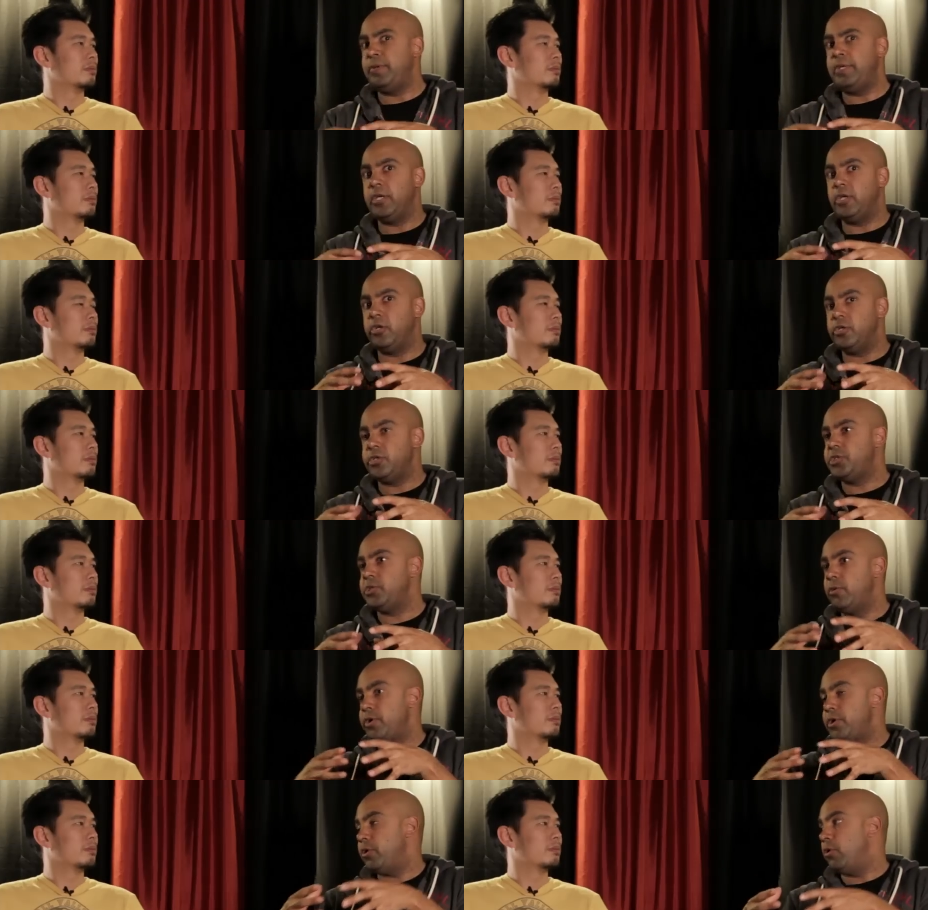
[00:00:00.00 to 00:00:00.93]
Speaker 1: be a good show
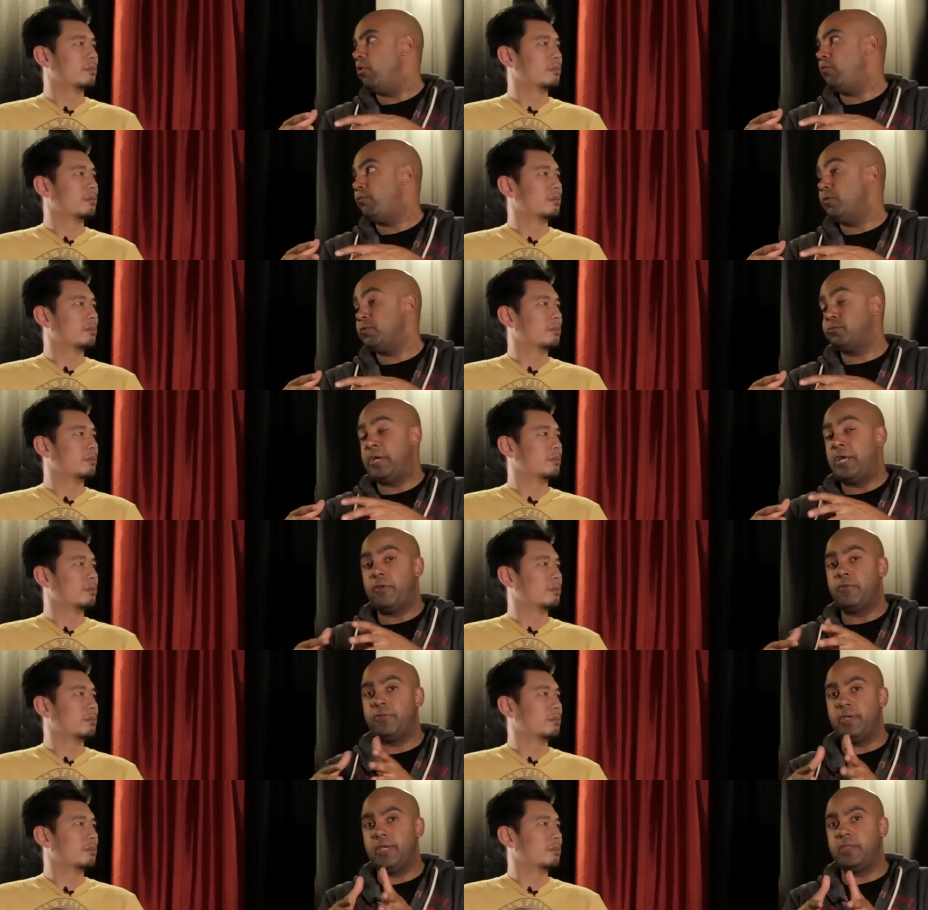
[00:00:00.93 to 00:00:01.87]
on your own first. I
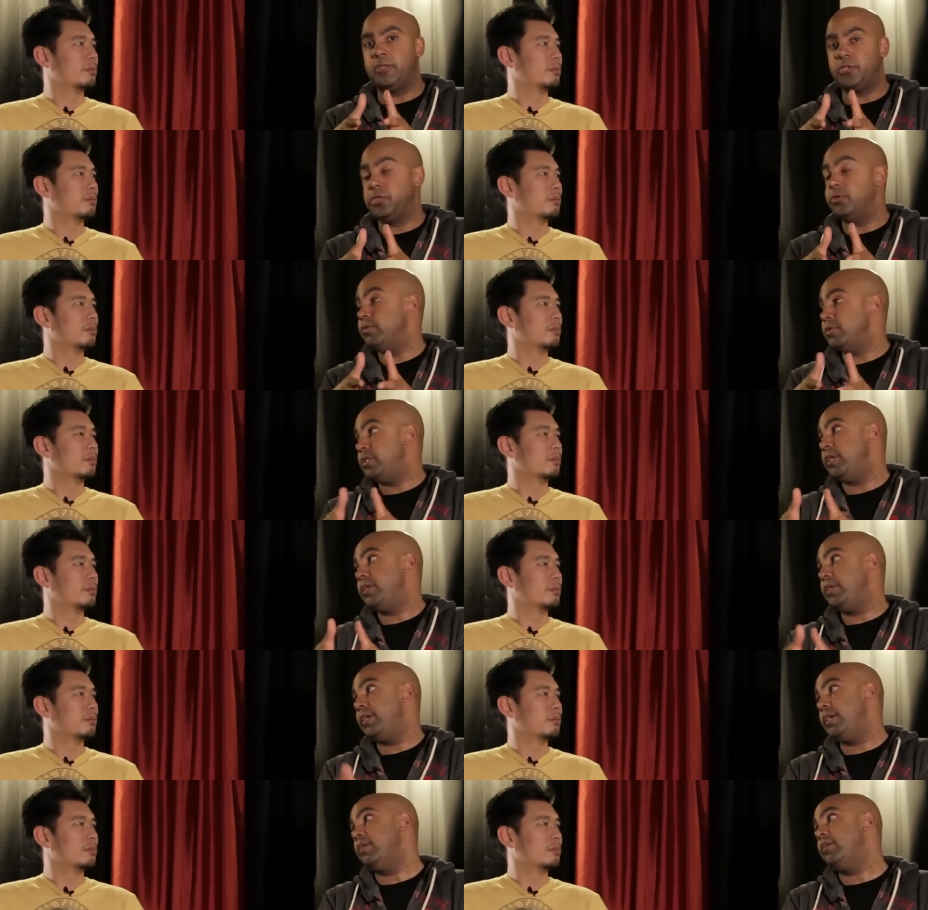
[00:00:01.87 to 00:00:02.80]
don't think this show is done
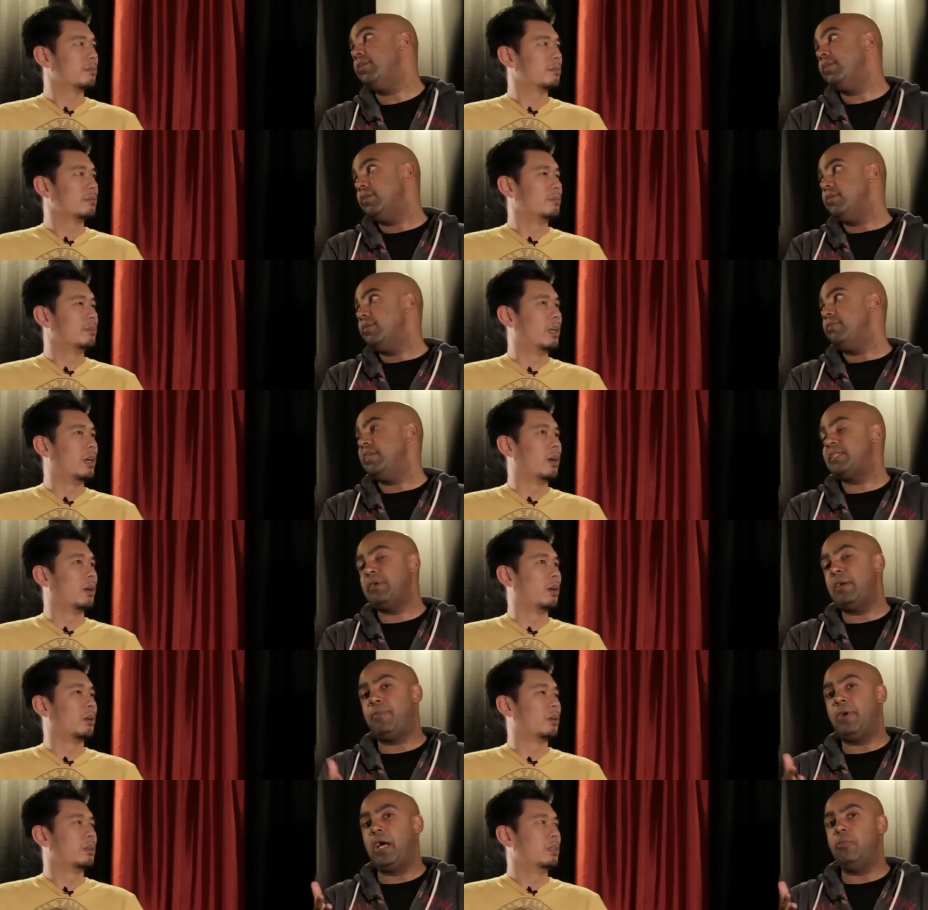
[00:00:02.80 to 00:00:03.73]
yet. No. That's
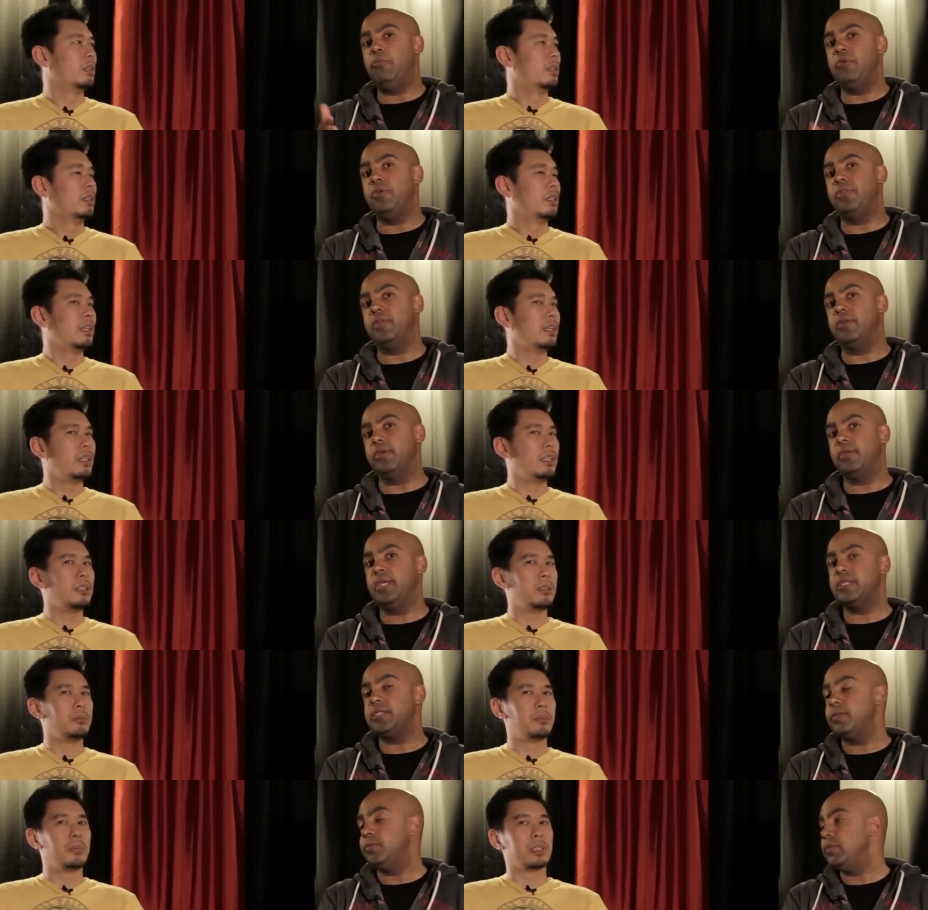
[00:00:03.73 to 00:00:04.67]
my problem with it. They
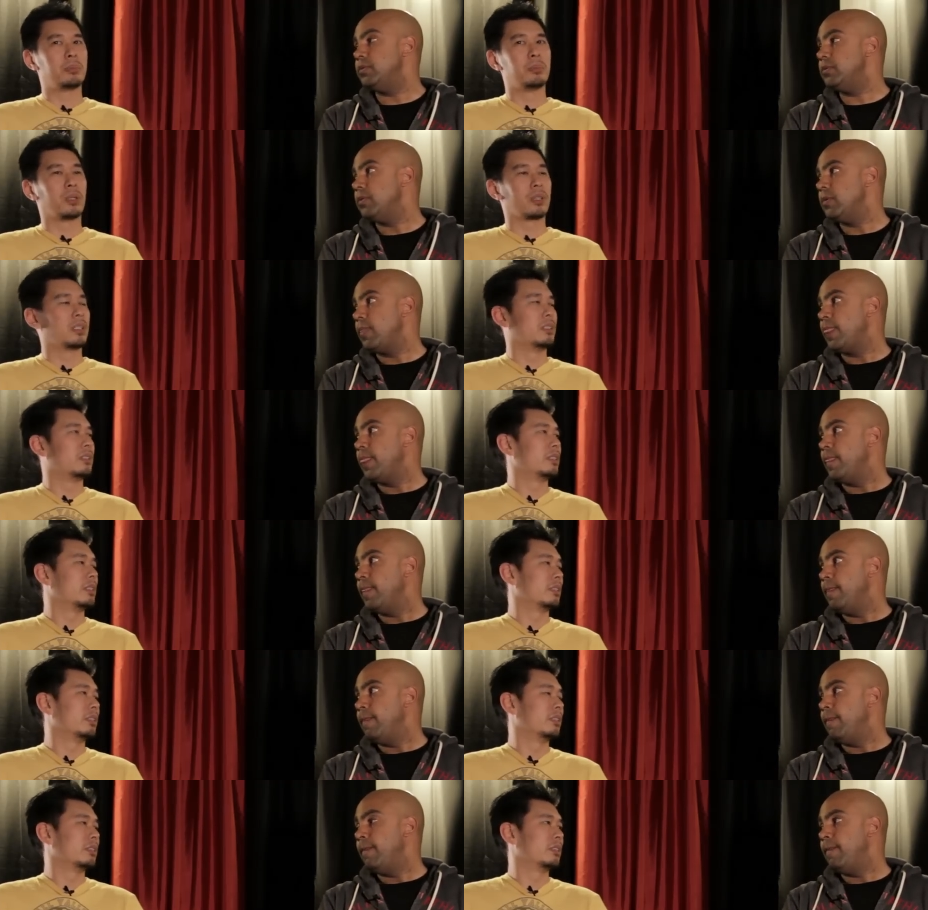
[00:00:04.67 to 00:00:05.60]
need much more
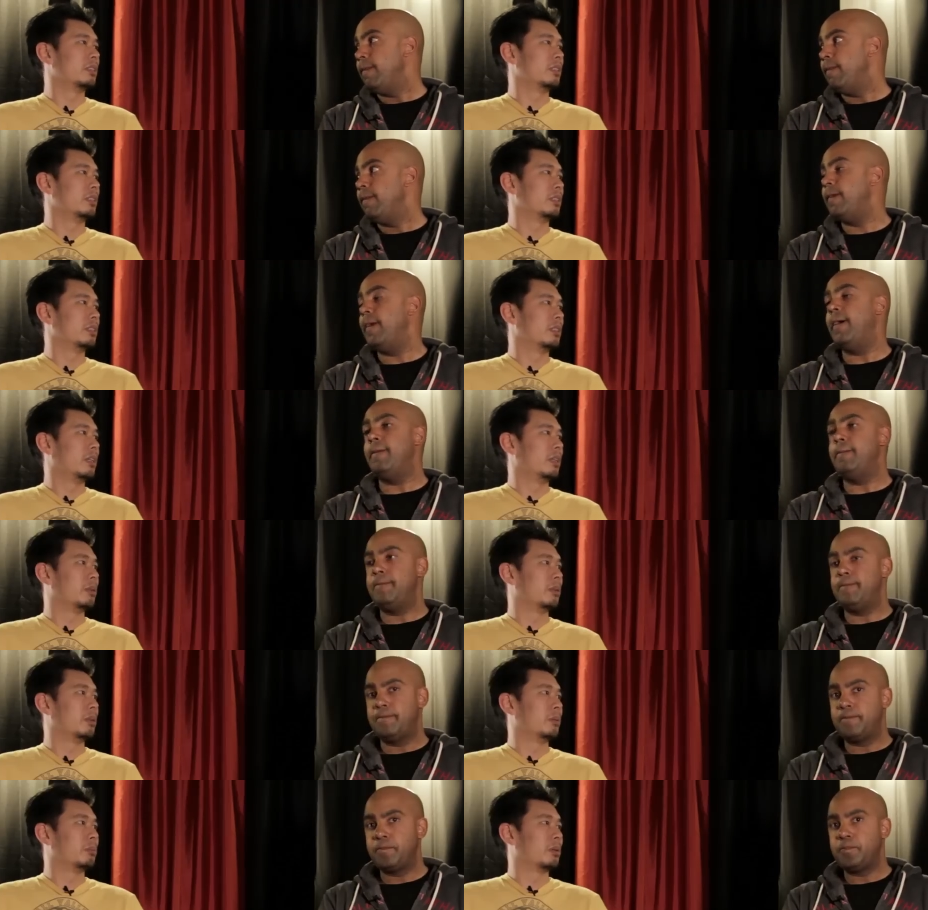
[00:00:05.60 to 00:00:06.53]
consistency
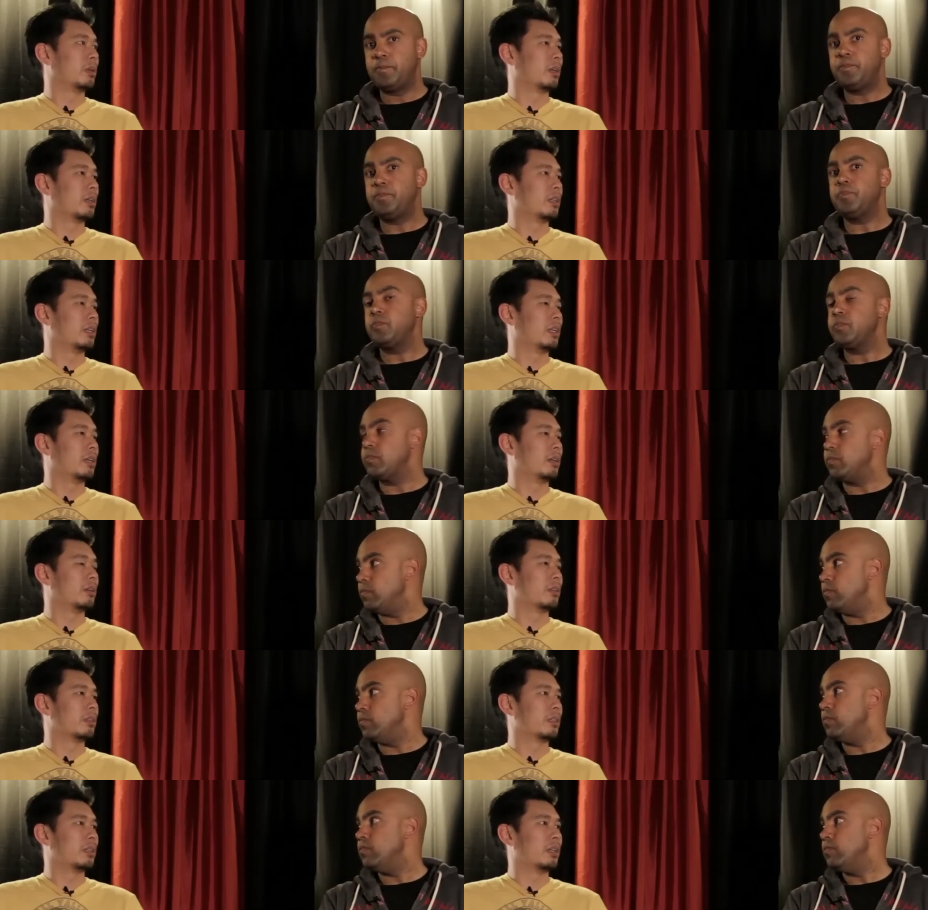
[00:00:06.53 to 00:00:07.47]
Speaker 2: in broadening out all
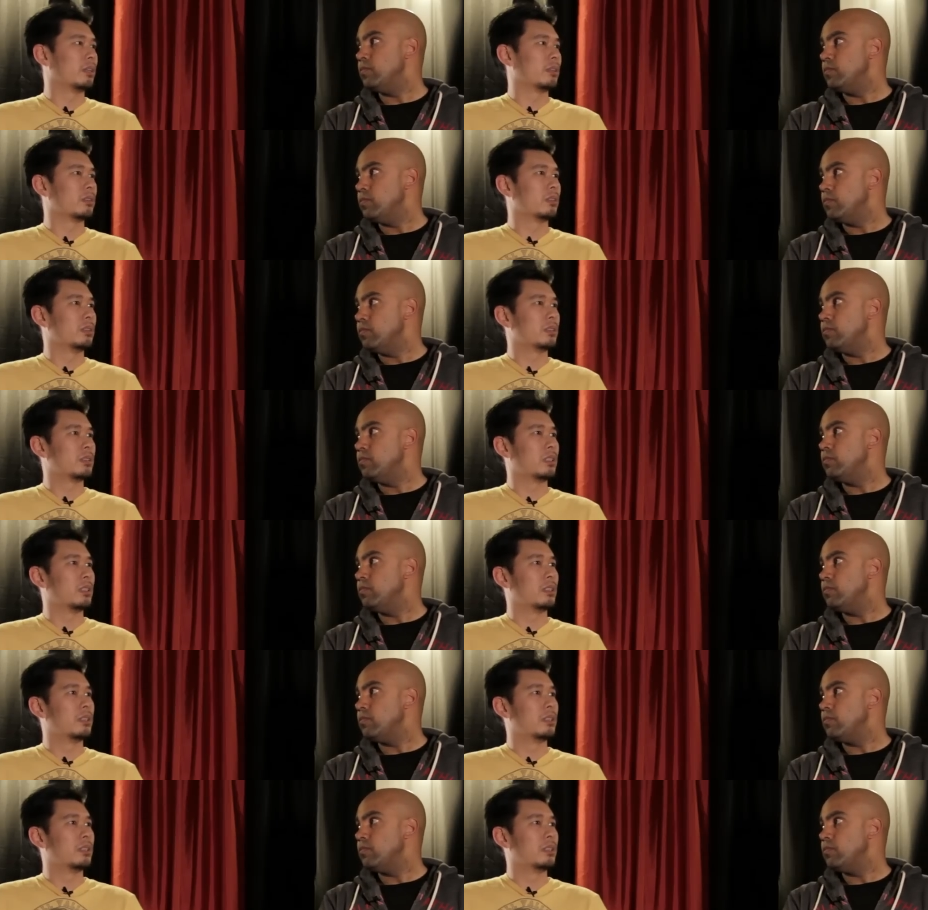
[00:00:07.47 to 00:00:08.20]
the characters.